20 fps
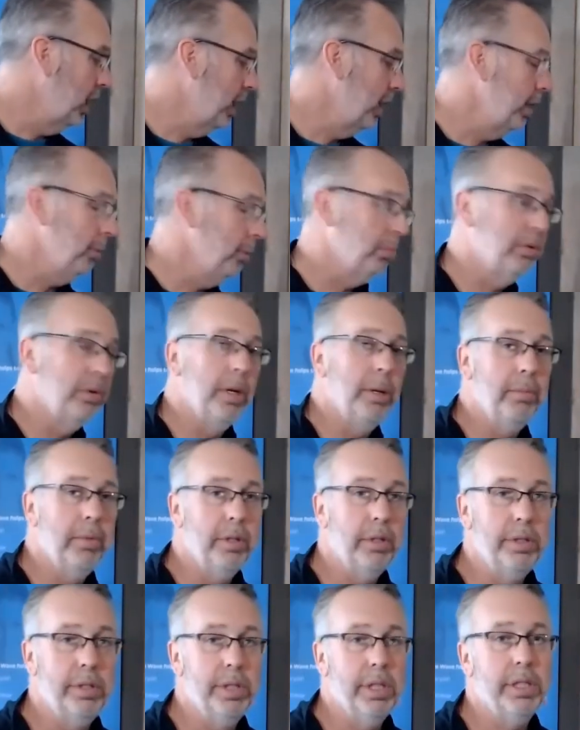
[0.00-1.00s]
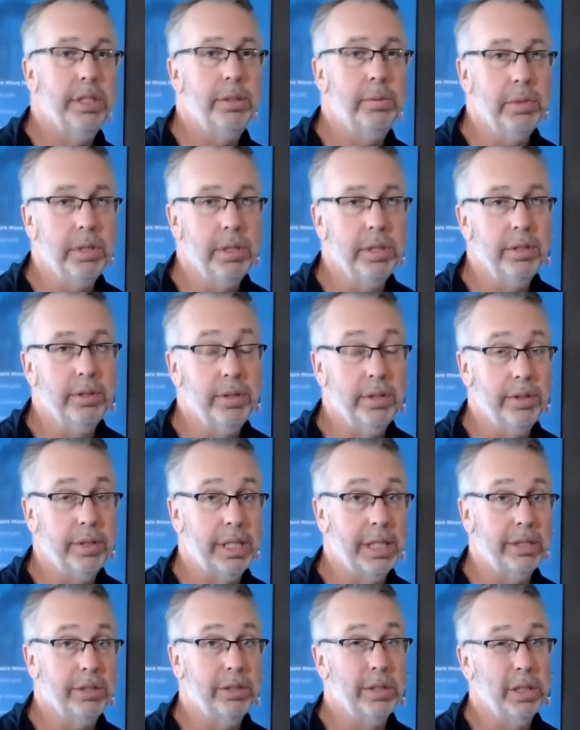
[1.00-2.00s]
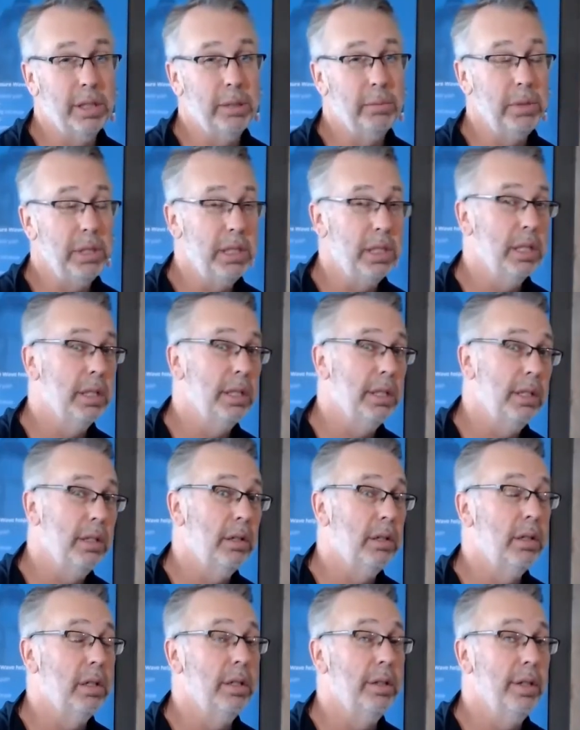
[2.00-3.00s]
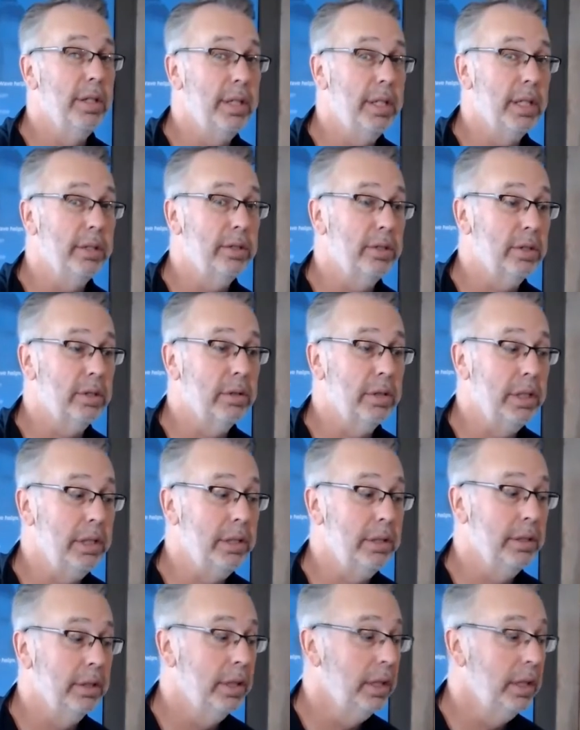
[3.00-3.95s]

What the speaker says: of the parameter adjustments is actually going to be done on the touch screen.